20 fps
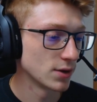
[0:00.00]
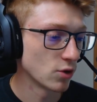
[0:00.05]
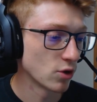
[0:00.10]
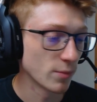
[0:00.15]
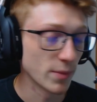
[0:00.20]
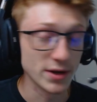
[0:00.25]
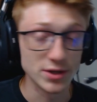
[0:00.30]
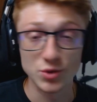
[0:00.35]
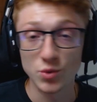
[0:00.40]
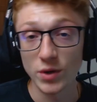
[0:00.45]

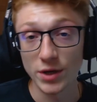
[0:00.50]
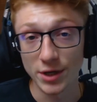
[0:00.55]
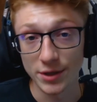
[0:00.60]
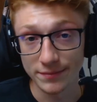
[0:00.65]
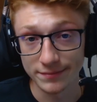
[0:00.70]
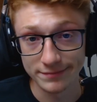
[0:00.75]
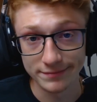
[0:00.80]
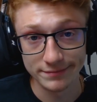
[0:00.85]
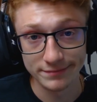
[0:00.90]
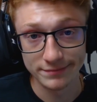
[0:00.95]
Twitter.
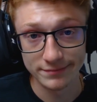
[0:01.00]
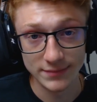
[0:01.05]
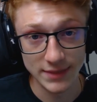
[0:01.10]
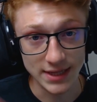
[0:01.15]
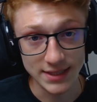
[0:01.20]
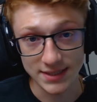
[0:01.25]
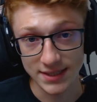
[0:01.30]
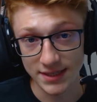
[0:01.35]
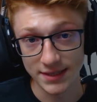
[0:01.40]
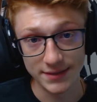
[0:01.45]

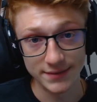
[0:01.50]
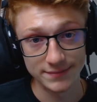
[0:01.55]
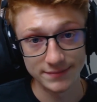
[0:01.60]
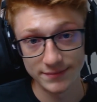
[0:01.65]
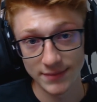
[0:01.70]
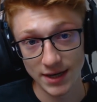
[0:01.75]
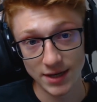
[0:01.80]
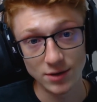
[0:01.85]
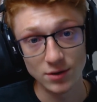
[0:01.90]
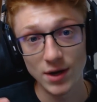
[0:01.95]
That's it.
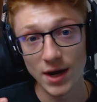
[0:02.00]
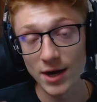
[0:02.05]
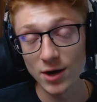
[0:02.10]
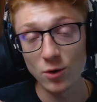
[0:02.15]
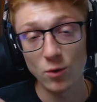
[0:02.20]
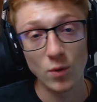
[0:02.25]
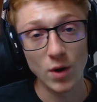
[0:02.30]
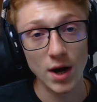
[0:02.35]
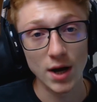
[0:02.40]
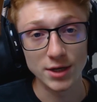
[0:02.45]
I don't
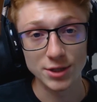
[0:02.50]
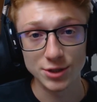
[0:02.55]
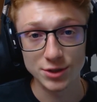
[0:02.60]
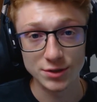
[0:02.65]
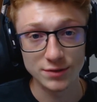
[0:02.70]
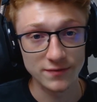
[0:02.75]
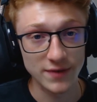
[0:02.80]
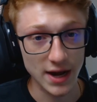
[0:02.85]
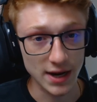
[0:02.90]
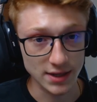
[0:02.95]
watch
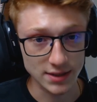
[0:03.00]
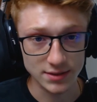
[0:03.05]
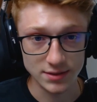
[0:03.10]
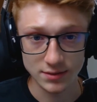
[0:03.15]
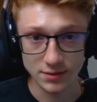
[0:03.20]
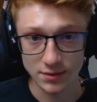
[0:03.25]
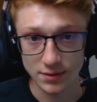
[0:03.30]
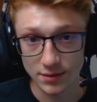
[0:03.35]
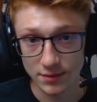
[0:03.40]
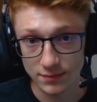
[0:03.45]
Fox
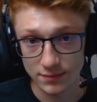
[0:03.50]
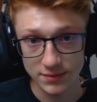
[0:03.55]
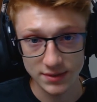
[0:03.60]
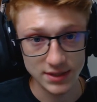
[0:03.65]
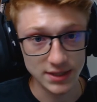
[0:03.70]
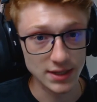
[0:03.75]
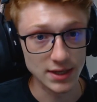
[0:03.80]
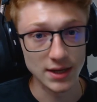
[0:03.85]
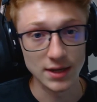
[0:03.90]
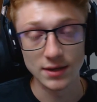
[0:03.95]
or
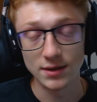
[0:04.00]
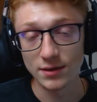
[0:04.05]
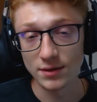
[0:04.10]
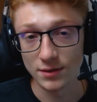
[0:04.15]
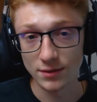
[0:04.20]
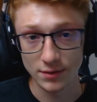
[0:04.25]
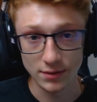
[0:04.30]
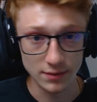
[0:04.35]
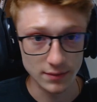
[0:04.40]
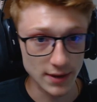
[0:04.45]
CNN
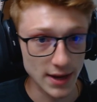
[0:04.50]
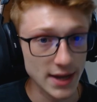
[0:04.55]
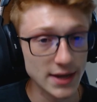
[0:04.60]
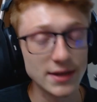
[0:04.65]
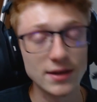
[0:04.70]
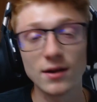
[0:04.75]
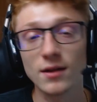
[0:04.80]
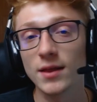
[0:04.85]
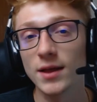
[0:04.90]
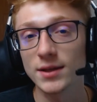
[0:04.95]
or any
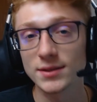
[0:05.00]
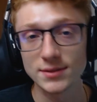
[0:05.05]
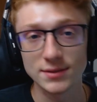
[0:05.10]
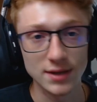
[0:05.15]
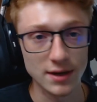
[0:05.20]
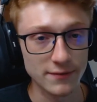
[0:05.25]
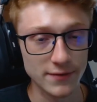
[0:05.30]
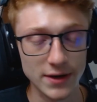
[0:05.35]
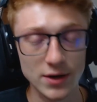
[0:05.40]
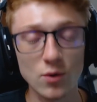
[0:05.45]
of that stuff.
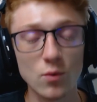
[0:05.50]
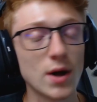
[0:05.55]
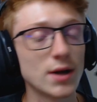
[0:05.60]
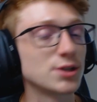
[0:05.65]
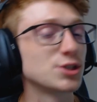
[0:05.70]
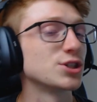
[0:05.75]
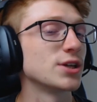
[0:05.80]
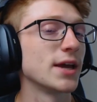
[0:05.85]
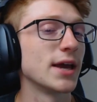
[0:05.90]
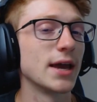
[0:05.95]
I don't
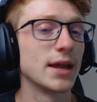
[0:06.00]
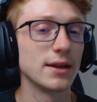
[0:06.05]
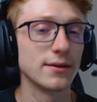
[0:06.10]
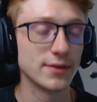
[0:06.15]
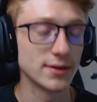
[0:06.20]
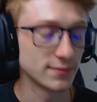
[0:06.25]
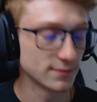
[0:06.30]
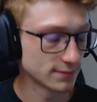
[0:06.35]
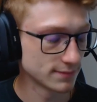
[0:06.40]
watch any of it.